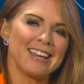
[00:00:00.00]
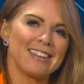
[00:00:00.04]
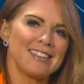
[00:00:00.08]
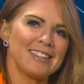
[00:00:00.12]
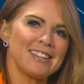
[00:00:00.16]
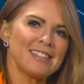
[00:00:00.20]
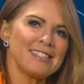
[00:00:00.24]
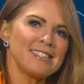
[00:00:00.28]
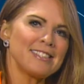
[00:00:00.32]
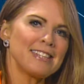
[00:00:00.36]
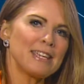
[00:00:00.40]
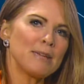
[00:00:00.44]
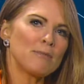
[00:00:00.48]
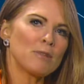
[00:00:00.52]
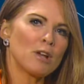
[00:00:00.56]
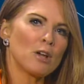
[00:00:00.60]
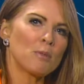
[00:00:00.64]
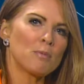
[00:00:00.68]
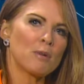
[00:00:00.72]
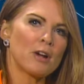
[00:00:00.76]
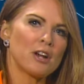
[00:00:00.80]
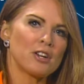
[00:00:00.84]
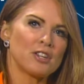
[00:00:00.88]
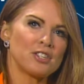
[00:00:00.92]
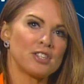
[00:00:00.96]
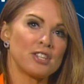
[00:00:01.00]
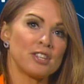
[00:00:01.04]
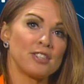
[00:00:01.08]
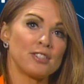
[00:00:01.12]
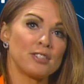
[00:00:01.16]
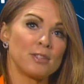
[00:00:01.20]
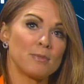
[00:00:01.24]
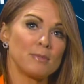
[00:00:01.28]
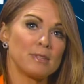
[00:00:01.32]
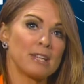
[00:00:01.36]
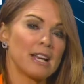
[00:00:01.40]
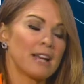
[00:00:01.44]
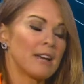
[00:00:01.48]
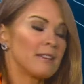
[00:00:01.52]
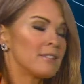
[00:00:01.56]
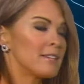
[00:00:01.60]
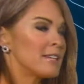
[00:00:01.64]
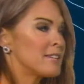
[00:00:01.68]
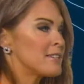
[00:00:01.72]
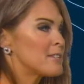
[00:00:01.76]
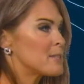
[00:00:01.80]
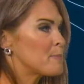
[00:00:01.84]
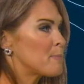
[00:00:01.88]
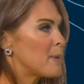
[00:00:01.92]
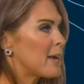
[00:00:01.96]
This deep low pressure system down
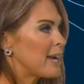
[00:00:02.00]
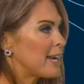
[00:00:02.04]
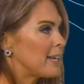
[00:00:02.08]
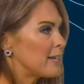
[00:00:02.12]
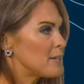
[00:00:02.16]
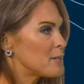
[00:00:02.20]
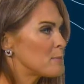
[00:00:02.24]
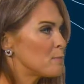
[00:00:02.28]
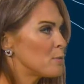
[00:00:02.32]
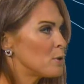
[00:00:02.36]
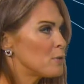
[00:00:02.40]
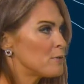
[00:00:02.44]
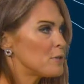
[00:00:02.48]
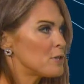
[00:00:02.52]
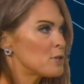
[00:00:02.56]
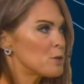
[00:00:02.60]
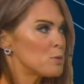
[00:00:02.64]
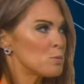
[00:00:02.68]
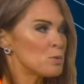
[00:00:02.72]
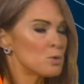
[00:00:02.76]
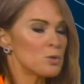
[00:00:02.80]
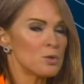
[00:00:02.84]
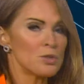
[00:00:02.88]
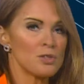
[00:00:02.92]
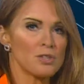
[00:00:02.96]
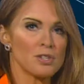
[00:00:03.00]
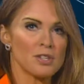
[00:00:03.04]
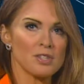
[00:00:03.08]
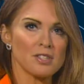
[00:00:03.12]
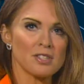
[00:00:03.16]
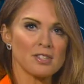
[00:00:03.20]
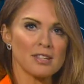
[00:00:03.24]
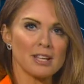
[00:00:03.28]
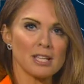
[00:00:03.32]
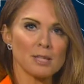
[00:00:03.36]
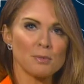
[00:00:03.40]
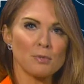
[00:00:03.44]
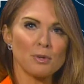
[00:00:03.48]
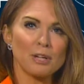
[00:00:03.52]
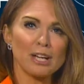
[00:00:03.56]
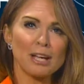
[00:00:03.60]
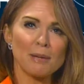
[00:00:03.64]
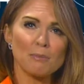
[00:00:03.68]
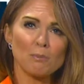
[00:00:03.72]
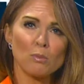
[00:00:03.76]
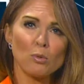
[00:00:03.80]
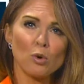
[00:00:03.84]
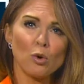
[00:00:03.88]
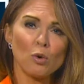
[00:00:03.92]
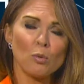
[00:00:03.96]
near Spain is moving towards us, and that's
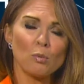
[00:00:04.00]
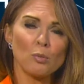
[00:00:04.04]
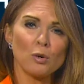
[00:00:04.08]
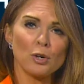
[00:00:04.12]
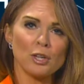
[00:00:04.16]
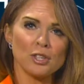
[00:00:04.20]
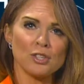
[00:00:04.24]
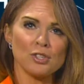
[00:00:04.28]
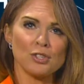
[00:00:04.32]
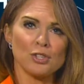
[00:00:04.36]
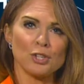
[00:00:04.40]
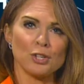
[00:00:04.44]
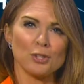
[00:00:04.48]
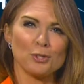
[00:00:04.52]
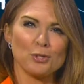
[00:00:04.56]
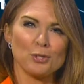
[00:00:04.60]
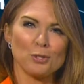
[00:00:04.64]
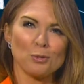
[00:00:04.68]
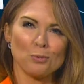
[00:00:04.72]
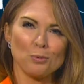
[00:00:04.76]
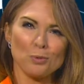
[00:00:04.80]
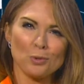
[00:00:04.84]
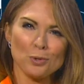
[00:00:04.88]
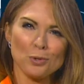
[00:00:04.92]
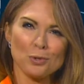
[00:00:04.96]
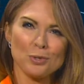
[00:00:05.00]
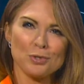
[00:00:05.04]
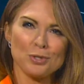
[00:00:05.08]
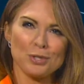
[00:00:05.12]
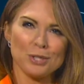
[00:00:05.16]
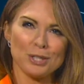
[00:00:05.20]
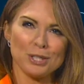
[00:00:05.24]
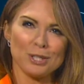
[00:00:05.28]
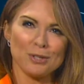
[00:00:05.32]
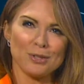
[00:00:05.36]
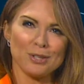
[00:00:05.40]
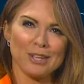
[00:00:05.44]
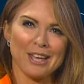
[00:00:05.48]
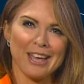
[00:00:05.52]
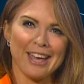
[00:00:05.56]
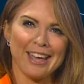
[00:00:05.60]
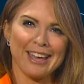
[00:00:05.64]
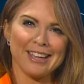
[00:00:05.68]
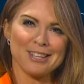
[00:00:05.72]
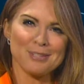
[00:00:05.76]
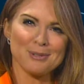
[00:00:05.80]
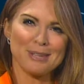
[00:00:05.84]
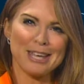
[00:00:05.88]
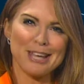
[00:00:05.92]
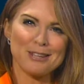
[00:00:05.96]
bringing more moisture towards the
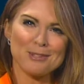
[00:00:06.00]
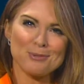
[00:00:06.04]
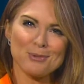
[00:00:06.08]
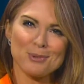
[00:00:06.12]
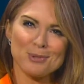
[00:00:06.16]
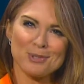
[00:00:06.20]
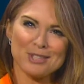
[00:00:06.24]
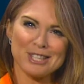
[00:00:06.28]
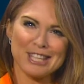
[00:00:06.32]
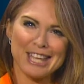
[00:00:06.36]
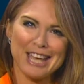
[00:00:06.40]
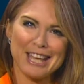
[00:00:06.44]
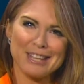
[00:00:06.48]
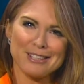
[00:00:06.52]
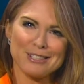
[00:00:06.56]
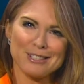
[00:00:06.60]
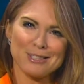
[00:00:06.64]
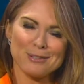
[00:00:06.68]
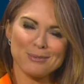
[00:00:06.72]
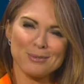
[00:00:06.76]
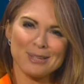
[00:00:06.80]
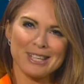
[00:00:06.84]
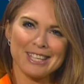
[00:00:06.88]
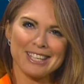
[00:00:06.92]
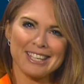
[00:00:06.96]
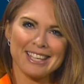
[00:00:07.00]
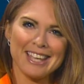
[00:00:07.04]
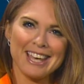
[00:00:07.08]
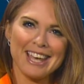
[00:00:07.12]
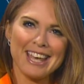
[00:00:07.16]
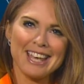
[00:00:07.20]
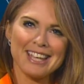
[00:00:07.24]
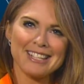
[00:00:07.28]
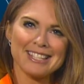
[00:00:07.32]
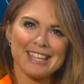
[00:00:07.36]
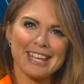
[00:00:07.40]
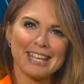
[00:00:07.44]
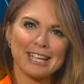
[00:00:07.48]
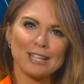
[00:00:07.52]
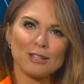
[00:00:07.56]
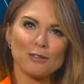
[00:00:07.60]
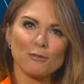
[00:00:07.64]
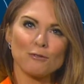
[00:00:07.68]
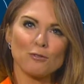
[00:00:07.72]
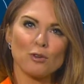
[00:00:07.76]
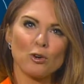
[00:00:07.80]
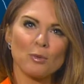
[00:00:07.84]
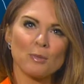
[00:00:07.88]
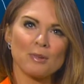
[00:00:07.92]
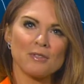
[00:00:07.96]
UK as we get towards the end of the week, taking the
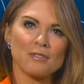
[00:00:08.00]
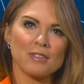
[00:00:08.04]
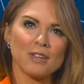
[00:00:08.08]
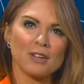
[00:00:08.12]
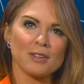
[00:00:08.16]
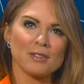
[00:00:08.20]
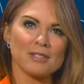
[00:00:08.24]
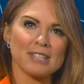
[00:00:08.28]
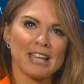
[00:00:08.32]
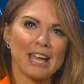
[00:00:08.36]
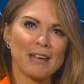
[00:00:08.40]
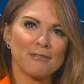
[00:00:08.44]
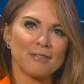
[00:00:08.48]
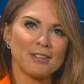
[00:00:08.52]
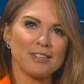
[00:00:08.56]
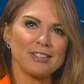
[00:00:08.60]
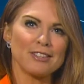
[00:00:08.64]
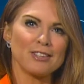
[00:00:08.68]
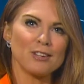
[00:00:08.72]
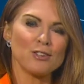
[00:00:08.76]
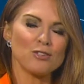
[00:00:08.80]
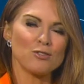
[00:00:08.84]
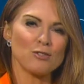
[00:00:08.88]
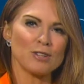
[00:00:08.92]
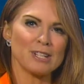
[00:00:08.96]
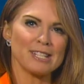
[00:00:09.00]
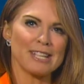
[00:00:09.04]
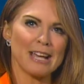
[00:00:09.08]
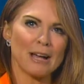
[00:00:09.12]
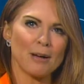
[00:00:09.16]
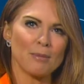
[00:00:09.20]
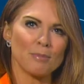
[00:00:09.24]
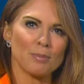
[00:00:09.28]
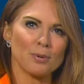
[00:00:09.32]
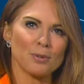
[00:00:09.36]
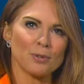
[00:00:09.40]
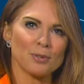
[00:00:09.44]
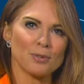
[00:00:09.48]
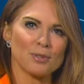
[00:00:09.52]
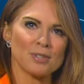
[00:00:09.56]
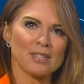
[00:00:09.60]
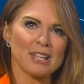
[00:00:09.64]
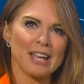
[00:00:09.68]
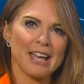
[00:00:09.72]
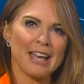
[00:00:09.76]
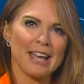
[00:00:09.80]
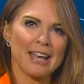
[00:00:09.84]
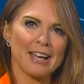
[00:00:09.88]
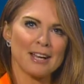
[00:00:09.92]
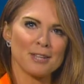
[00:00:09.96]
form of those heavy thundery downpours
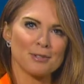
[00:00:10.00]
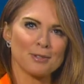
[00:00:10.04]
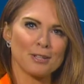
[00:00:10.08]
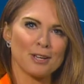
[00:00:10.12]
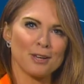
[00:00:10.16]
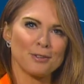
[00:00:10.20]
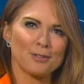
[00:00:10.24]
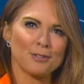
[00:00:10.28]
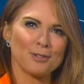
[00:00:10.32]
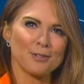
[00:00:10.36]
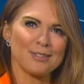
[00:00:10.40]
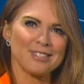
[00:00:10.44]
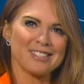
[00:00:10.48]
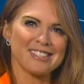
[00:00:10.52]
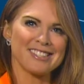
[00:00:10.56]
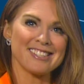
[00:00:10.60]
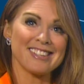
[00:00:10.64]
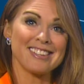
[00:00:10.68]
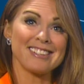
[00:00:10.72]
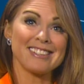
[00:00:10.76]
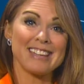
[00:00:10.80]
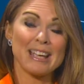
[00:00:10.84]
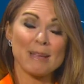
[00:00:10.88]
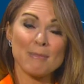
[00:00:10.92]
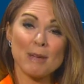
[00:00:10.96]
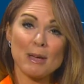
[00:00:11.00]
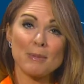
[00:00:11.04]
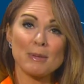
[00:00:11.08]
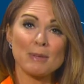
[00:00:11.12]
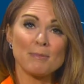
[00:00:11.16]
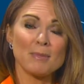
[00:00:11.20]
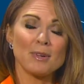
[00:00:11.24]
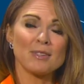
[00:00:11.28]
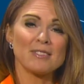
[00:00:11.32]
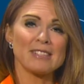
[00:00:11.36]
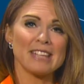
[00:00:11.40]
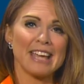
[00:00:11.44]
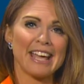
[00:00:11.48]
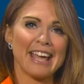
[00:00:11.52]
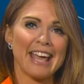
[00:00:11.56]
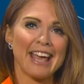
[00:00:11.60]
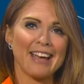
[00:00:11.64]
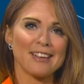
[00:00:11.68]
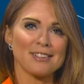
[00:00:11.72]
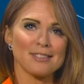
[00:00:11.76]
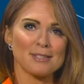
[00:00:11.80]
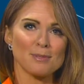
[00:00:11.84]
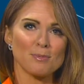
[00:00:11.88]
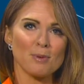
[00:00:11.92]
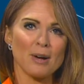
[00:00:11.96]
as we go through into Sunday and maybe Monday
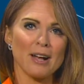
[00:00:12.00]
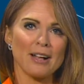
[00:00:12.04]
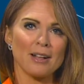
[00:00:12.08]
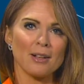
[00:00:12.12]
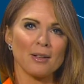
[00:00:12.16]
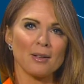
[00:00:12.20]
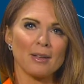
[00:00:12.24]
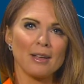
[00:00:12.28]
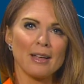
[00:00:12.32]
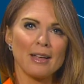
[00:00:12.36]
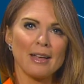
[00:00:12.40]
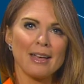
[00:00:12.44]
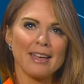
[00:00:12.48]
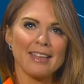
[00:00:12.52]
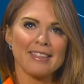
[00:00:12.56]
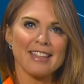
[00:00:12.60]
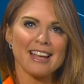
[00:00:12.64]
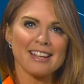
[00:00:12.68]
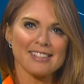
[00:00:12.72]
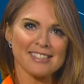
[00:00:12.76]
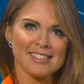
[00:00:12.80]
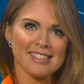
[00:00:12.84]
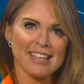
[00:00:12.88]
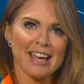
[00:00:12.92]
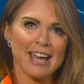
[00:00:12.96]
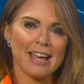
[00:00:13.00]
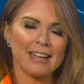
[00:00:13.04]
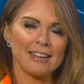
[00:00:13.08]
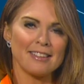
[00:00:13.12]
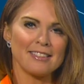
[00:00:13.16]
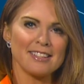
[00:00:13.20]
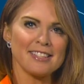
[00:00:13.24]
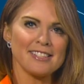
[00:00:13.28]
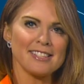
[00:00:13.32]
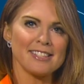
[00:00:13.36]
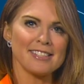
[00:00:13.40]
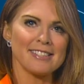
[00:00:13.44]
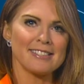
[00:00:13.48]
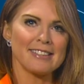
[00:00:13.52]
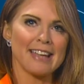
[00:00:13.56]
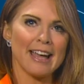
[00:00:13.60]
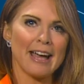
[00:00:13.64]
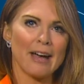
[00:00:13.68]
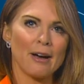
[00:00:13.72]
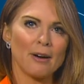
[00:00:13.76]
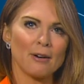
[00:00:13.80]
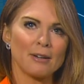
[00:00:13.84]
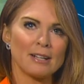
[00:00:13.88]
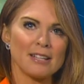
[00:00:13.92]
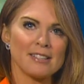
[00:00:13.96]
as well. That's then, and this is
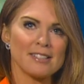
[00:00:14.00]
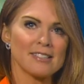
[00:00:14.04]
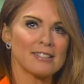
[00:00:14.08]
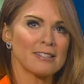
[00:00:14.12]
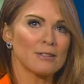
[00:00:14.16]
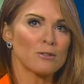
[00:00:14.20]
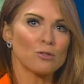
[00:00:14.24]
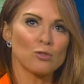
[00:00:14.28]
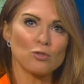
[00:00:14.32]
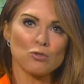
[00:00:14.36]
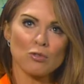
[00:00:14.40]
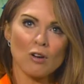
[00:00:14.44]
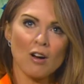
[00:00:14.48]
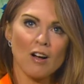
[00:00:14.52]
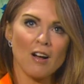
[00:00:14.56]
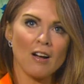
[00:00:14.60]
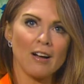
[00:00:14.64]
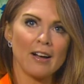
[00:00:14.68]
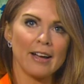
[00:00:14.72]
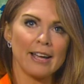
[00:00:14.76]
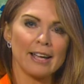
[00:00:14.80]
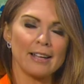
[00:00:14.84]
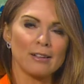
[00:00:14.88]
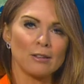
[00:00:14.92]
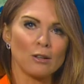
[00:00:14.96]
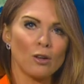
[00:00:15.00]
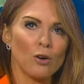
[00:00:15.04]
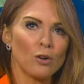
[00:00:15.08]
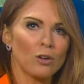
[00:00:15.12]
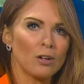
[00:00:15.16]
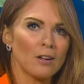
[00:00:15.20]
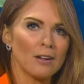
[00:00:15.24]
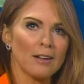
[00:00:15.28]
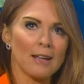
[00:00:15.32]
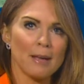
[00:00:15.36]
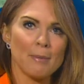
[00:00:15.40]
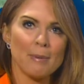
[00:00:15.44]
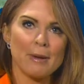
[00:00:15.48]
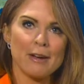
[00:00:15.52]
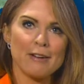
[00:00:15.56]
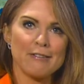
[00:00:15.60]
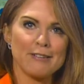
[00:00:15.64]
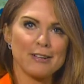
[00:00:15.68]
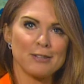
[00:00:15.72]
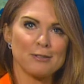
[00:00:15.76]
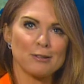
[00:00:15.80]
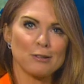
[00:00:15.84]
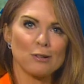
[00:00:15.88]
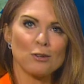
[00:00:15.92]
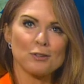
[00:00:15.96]
now, and it's still dry, long clear
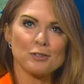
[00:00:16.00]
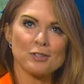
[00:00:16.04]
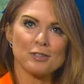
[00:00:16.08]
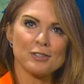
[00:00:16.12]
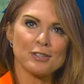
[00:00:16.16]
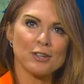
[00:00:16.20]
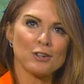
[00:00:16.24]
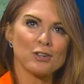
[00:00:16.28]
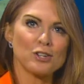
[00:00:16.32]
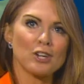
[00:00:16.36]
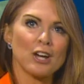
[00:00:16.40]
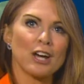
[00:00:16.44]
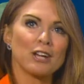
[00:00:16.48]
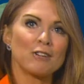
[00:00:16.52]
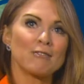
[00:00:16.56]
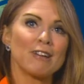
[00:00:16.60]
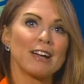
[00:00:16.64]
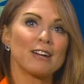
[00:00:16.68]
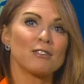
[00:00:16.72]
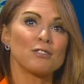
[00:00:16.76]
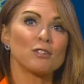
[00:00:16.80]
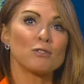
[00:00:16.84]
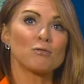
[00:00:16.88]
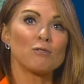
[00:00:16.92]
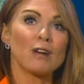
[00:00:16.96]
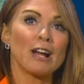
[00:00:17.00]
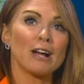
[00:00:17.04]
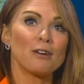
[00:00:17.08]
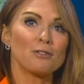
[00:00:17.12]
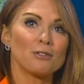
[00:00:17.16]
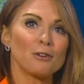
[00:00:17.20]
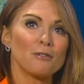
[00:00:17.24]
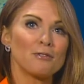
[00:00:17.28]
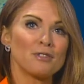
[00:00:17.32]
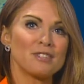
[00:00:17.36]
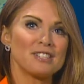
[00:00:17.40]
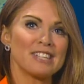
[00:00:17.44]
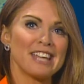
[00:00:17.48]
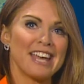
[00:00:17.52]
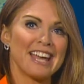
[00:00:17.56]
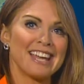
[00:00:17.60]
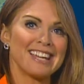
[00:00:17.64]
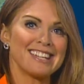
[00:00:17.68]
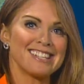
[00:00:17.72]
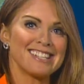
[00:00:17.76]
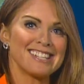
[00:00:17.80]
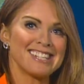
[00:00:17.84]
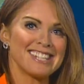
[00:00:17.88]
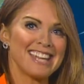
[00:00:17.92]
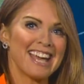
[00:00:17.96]
periods with lots of sunshine around to round off the
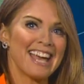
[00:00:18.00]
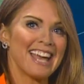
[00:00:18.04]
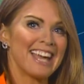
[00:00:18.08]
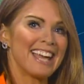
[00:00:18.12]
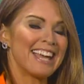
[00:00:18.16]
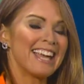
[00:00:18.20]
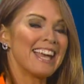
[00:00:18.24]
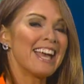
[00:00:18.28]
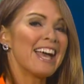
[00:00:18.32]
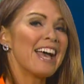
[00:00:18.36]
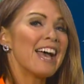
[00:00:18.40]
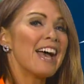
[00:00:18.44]
day today.